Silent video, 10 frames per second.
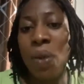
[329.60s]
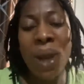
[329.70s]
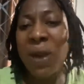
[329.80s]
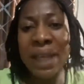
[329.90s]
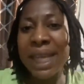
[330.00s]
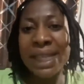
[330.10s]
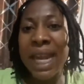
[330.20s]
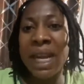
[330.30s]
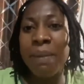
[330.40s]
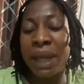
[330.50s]
We're not
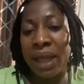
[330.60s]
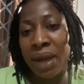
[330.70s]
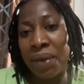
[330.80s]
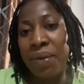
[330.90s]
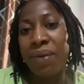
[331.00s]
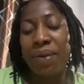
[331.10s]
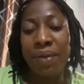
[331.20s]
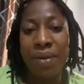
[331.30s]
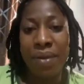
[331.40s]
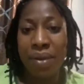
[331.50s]
getting any better,
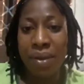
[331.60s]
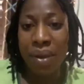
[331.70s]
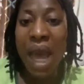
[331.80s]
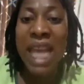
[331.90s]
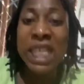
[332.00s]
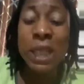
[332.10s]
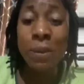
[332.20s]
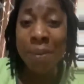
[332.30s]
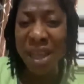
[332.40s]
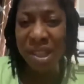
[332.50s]

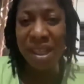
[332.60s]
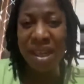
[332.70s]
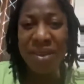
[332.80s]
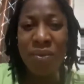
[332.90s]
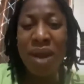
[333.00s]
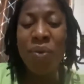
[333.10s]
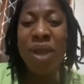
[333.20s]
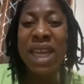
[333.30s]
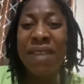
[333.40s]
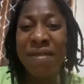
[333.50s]
especially when
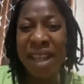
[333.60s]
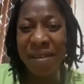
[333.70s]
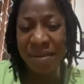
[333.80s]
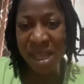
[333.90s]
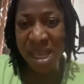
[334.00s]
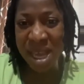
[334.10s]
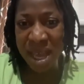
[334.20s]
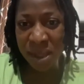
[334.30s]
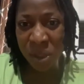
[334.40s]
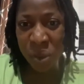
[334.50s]
we give deaf
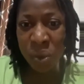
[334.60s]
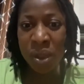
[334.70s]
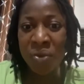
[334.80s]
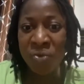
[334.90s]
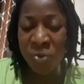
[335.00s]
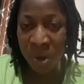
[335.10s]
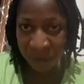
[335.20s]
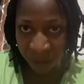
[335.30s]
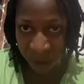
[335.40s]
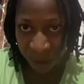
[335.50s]
ears to the rule
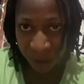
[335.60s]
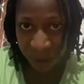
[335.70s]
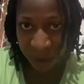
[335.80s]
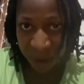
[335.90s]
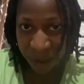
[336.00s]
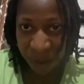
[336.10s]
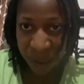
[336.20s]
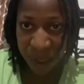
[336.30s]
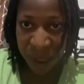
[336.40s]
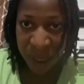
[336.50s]
of law,
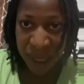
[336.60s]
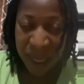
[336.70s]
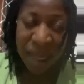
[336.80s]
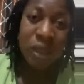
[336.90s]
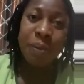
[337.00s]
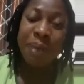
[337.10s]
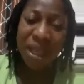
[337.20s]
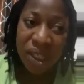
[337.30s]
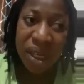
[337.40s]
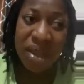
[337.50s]

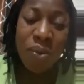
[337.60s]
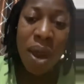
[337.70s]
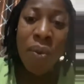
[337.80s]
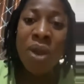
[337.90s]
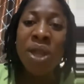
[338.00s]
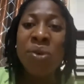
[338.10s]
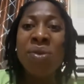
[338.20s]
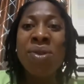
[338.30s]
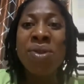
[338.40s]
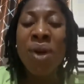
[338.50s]
especially when we do
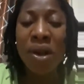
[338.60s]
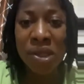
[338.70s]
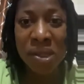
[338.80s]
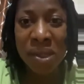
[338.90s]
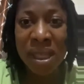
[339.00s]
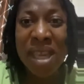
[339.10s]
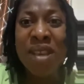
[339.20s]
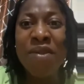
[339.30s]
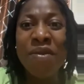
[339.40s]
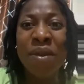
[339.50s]
not
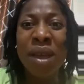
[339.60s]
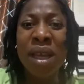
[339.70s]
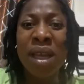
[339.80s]
give